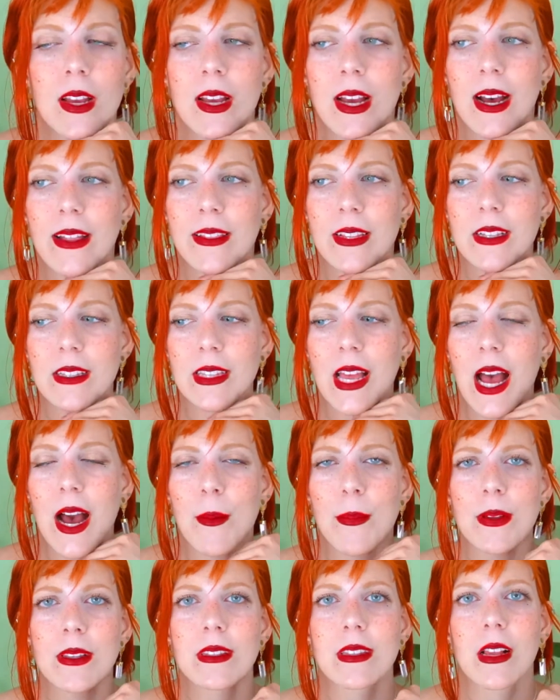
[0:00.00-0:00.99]
And this
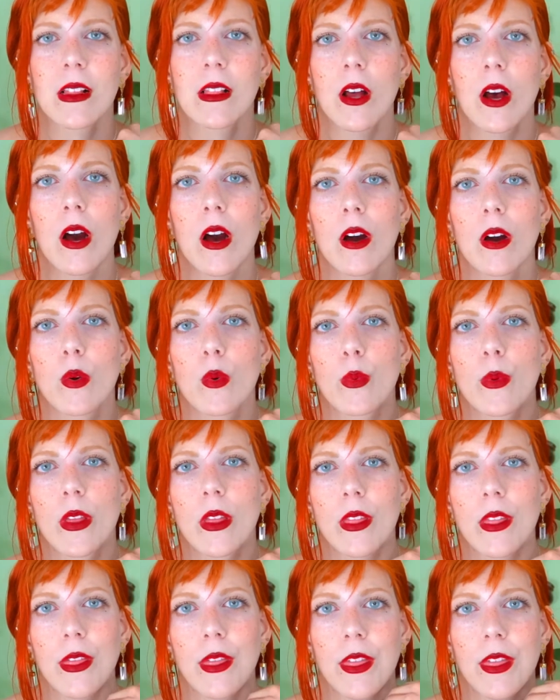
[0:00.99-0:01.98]
happens a lot
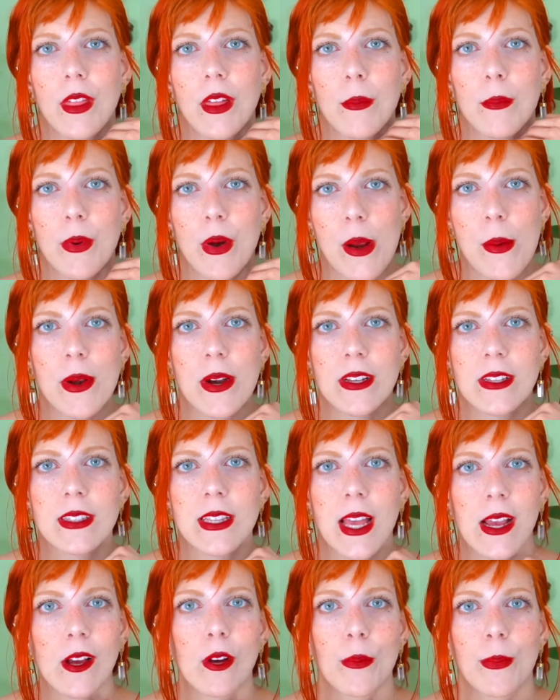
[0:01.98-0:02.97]
with primary
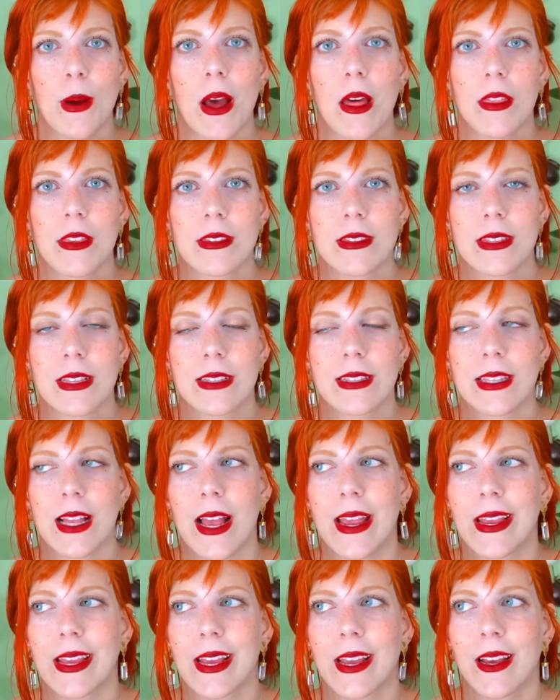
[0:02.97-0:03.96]
psychopaths. It's
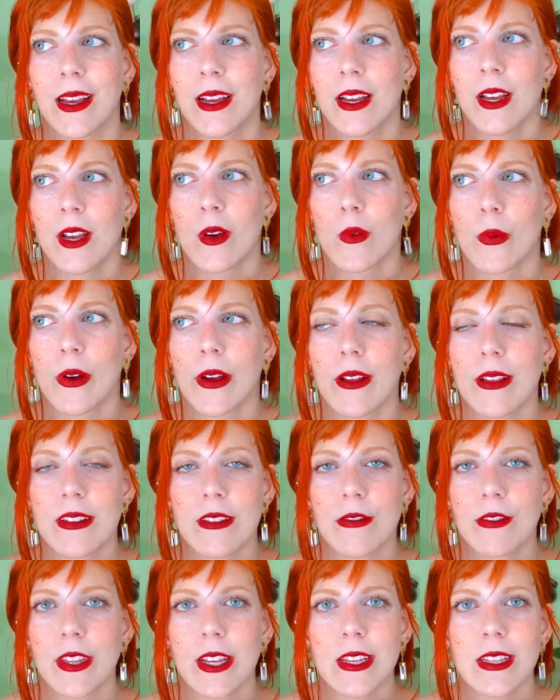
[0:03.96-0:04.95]
like, well,
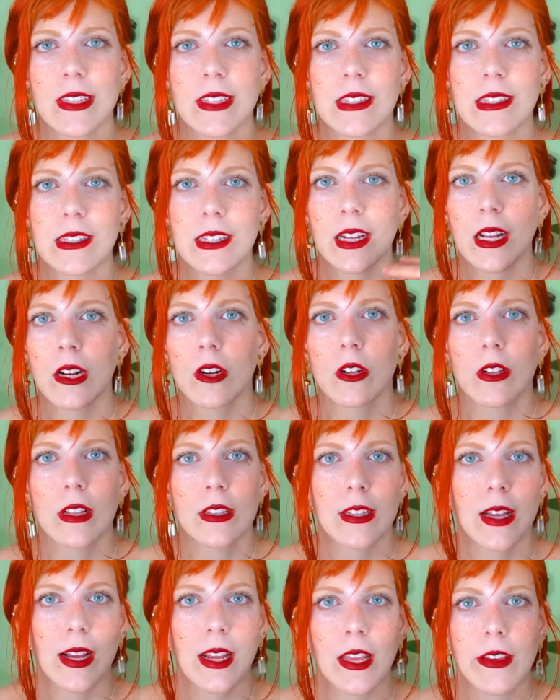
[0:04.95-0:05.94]
if they steal
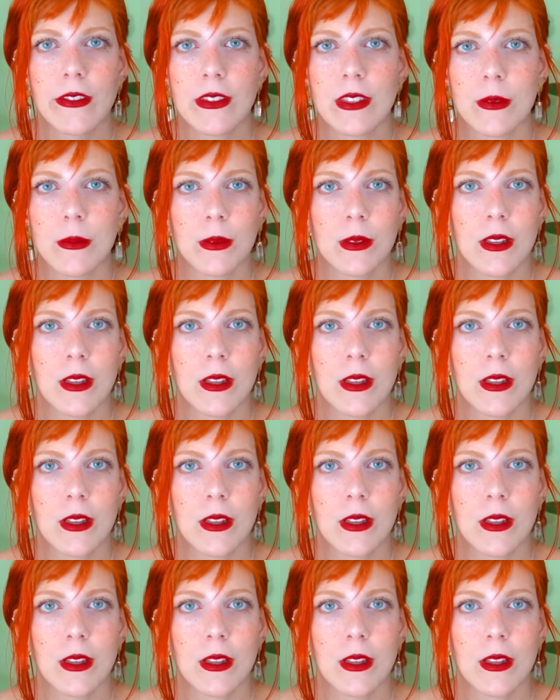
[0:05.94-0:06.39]
and that gives them